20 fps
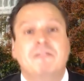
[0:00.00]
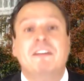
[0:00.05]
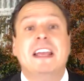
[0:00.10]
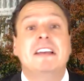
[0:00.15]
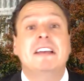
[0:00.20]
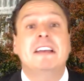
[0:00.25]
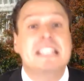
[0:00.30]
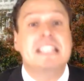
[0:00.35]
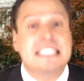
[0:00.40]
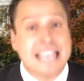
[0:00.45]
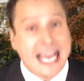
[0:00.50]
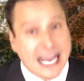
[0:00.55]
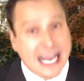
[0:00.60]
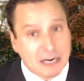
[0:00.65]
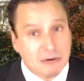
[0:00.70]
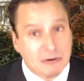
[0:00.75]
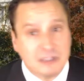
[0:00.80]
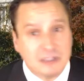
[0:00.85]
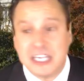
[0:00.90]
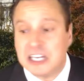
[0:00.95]
failing to
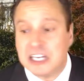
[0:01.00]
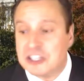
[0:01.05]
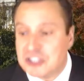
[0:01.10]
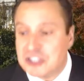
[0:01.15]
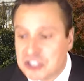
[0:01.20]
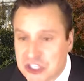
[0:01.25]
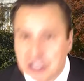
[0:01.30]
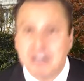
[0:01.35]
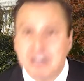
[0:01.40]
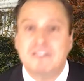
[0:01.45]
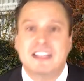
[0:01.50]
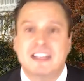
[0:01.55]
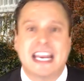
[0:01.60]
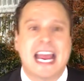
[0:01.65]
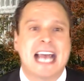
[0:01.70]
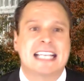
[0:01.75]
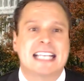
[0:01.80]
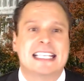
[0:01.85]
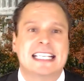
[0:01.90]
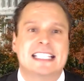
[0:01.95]
adequately conserve the
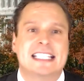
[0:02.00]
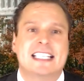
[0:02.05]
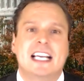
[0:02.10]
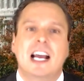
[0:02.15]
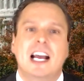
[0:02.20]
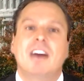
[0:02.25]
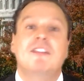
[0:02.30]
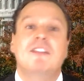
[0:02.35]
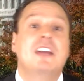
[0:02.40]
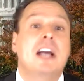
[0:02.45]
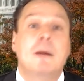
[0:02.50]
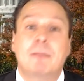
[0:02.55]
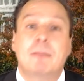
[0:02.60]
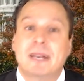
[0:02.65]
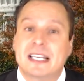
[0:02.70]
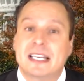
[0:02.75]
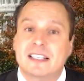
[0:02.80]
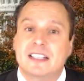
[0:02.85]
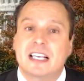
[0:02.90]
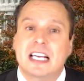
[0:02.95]
assets of the
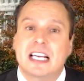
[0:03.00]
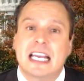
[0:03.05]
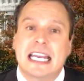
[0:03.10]
companies